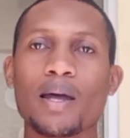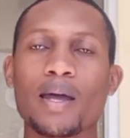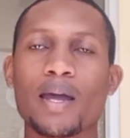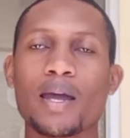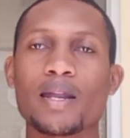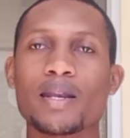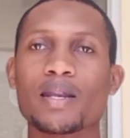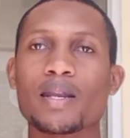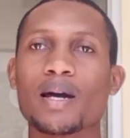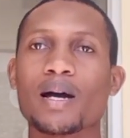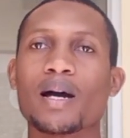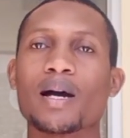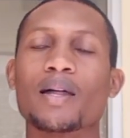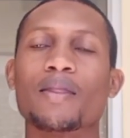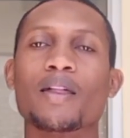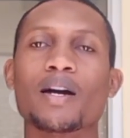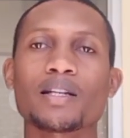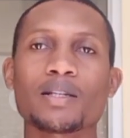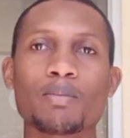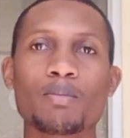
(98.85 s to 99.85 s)
and
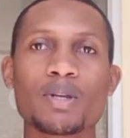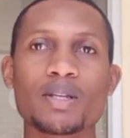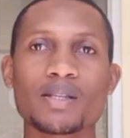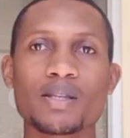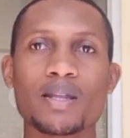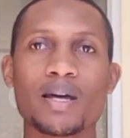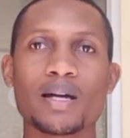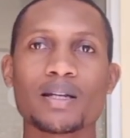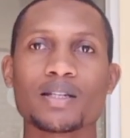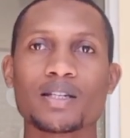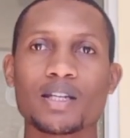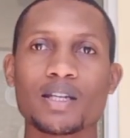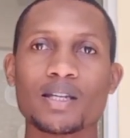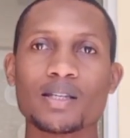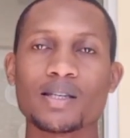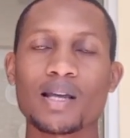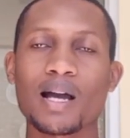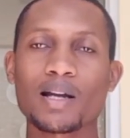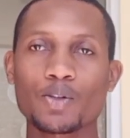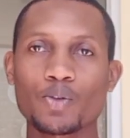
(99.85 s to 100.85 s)
that means that
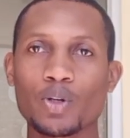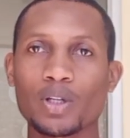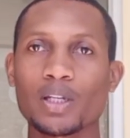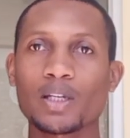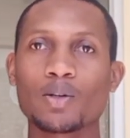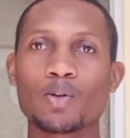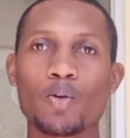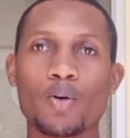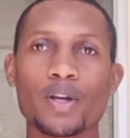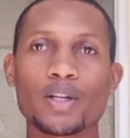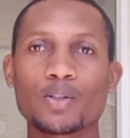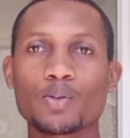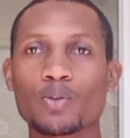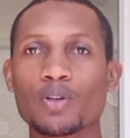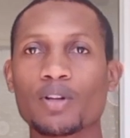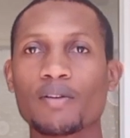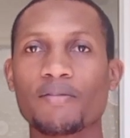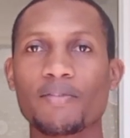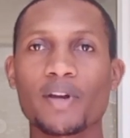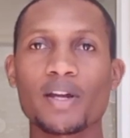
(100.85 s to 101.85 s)
he's actually going
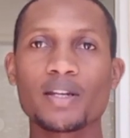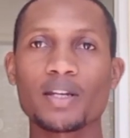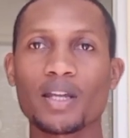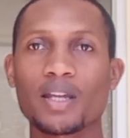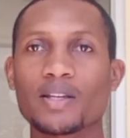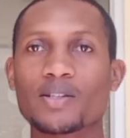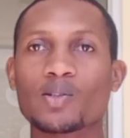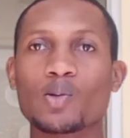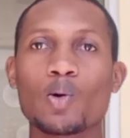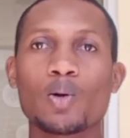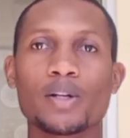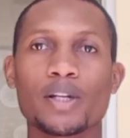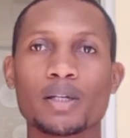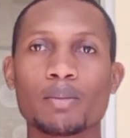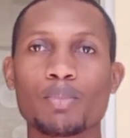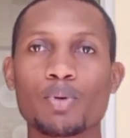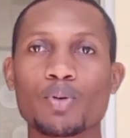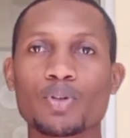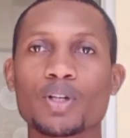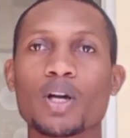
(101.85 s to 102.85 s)
to defend his
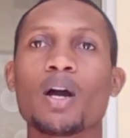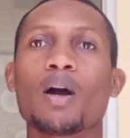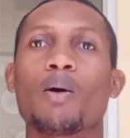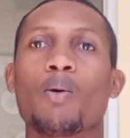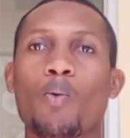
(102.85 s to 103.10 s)
golden boot